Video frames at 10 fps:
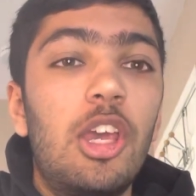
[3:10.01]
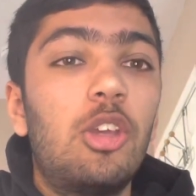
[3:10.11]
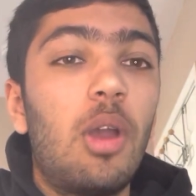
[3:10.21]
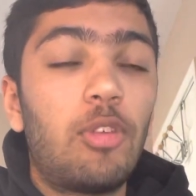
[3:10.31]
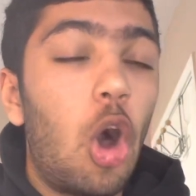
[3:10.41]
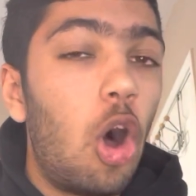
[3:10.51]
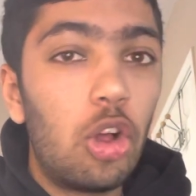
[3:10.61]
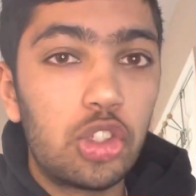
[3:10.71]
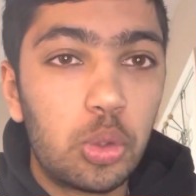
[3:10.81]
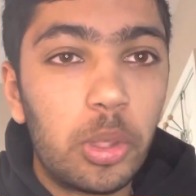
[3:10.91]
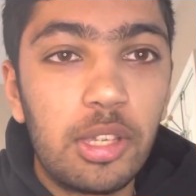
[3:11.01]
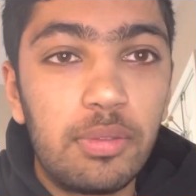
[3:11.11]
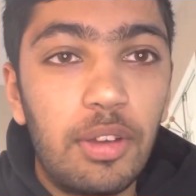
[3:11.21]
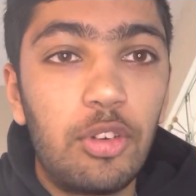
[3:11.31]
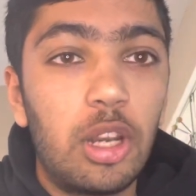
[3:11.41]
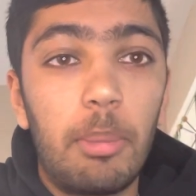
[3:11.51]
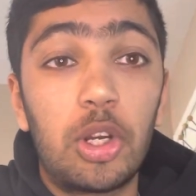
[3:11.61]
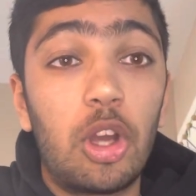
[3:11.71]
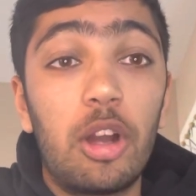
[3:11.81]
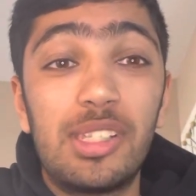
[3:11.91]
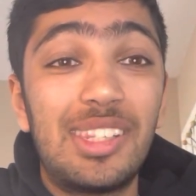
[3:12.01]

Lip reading: You have all sorts of different numbered cards,